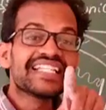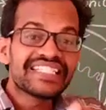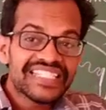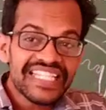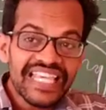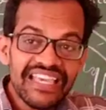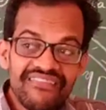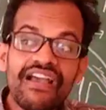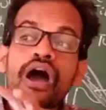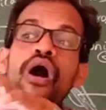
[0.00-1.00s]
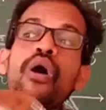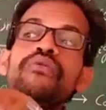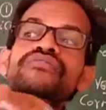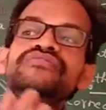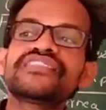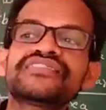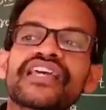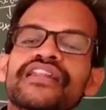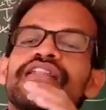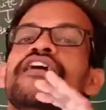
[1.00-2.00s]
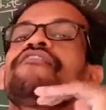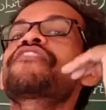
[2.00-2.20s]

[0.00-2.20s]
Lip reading: receive oxygen